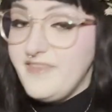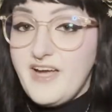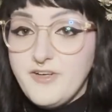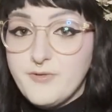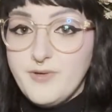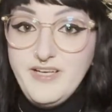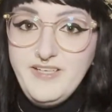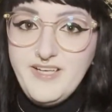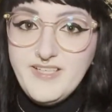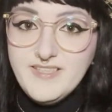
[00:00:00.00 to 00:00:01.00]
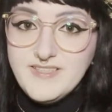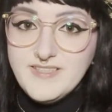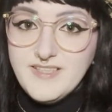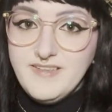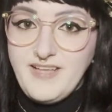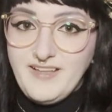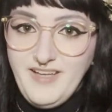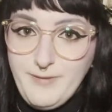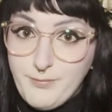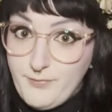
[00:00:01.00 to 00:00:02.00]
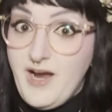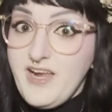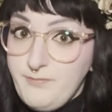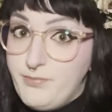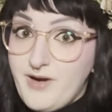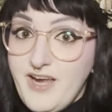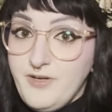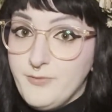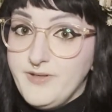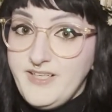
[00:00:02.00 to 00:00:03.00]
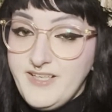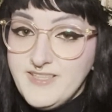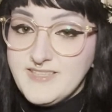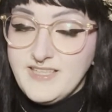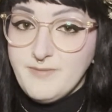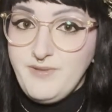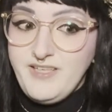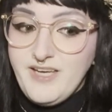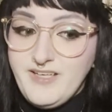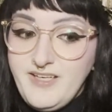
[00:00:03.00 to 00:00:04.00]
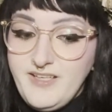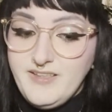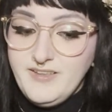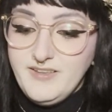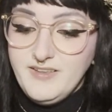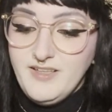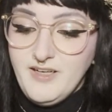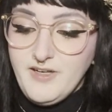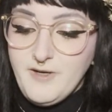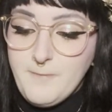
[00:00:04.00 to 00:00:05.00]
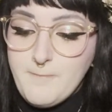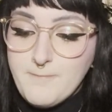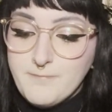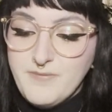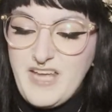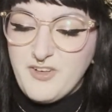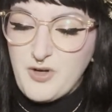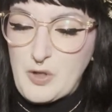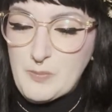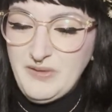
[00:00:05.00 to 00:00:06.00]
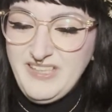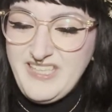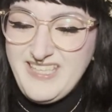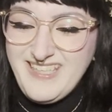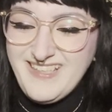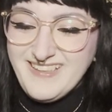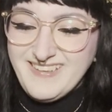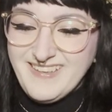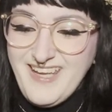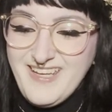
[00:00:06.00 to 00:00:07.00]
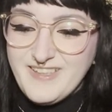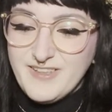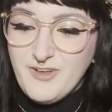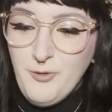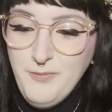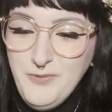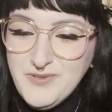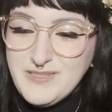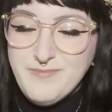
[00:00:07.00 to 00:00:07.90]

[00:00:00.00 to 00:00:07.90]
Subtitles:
That greenness, that bright greenness at the beginning, that herbally, almost